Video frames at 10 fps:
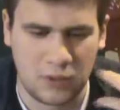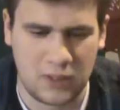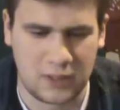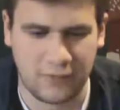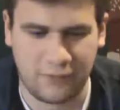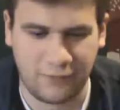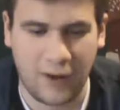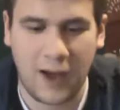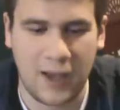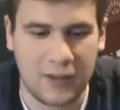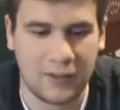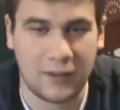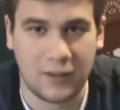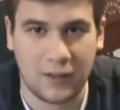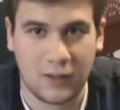really defied
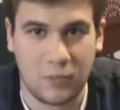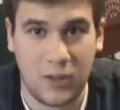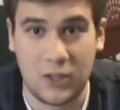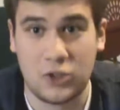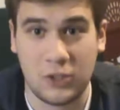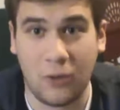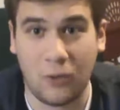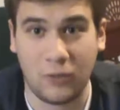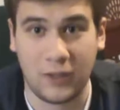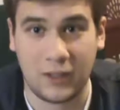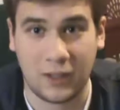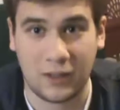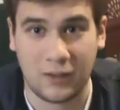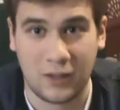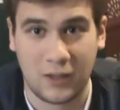pigeonholing
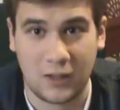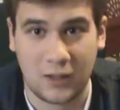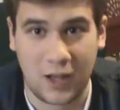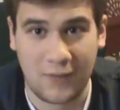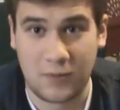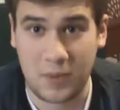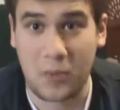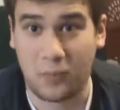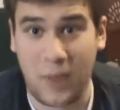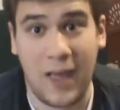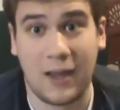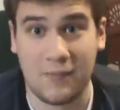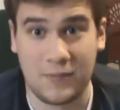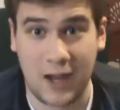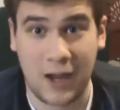and having people peg
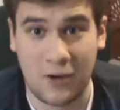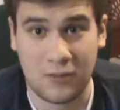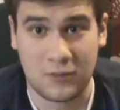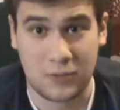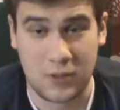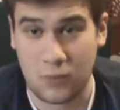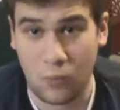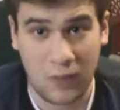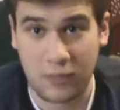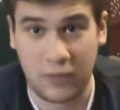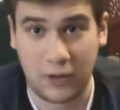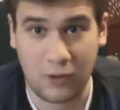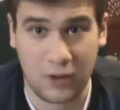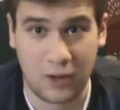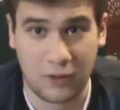him down to be one thing
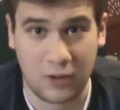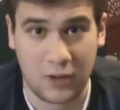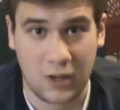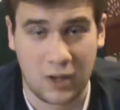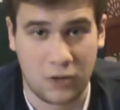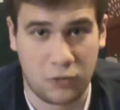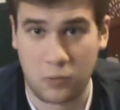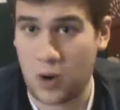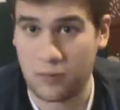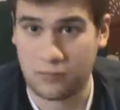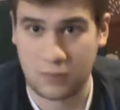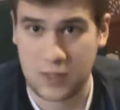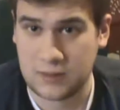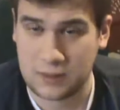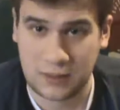or another throughout
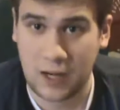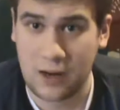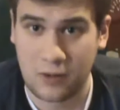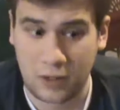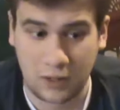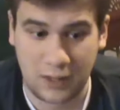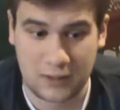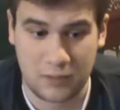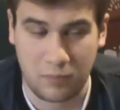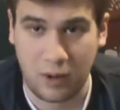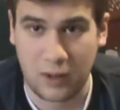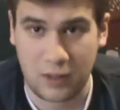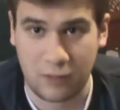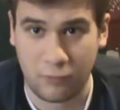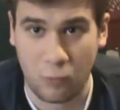his entire collected
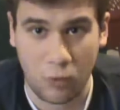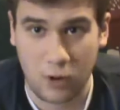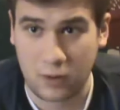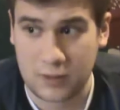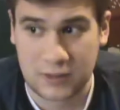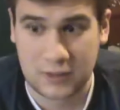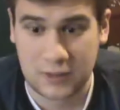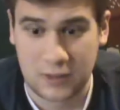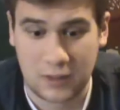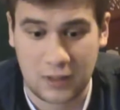body of works.